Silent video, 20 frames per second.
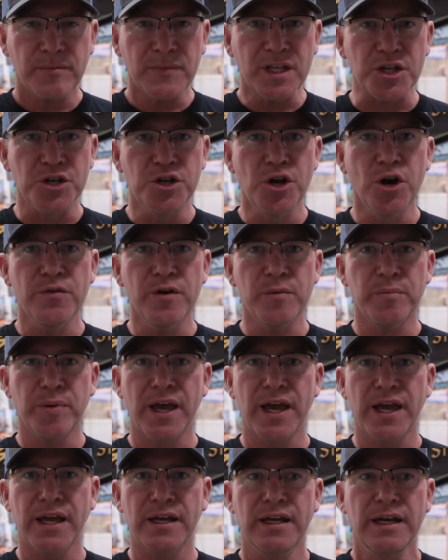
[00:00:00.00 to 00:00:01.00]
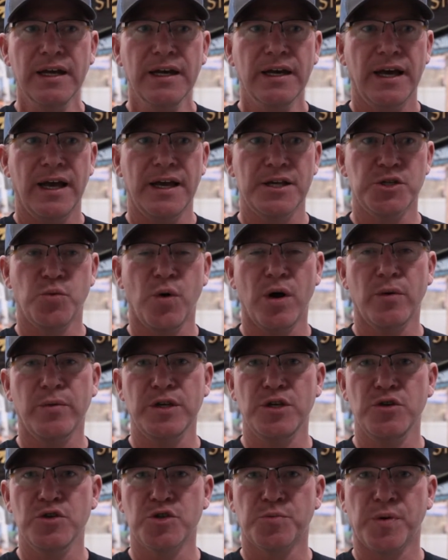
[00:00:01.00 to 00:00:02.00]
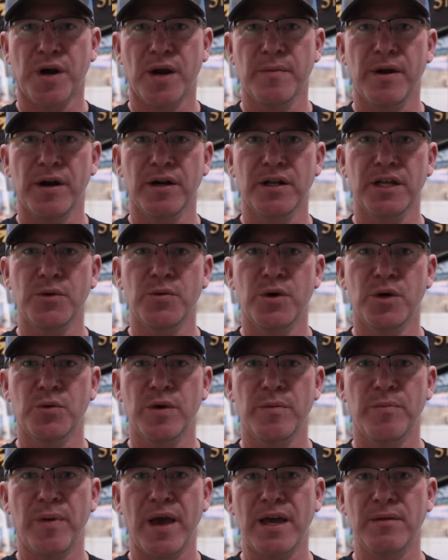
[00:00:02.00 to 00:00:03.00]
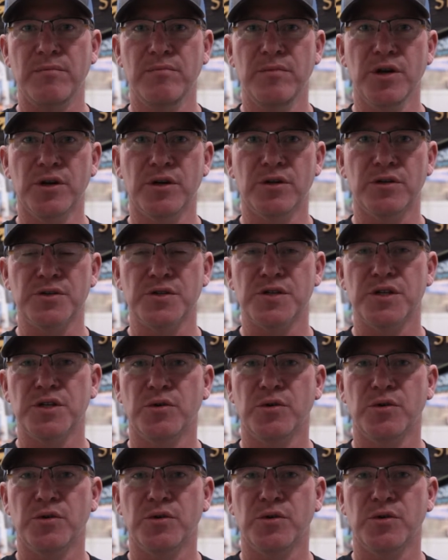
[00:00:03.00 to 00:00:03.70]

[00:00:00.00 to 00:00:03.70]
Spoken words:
Nova paint is what we use primarily when we paint murals,